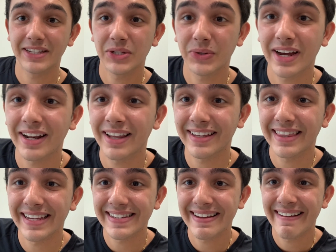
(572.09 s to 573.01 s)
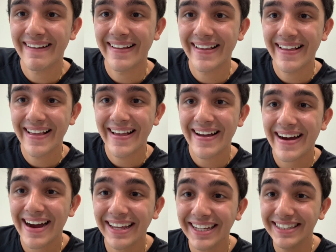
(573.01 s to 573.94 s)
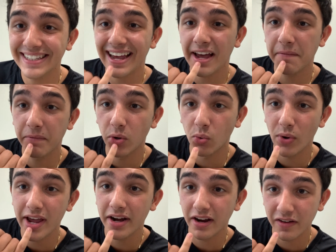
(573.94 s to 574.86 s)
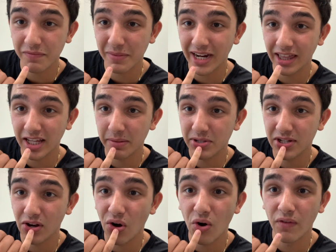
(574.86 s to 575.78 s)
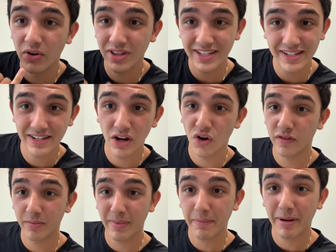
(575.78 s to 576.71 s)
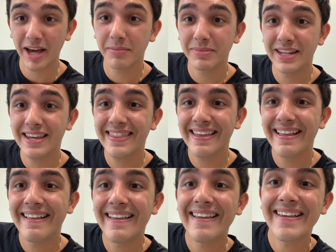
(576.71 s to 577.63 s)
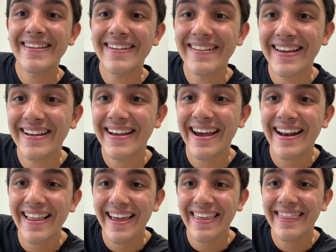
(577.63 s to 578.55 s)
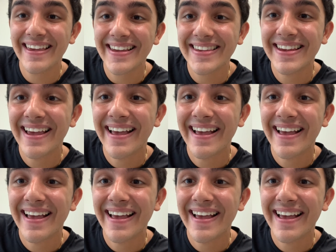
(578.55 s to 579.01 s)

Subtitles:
So kind of like this. I like to have the red of my lips over my bottom teeth. So like kind of like this.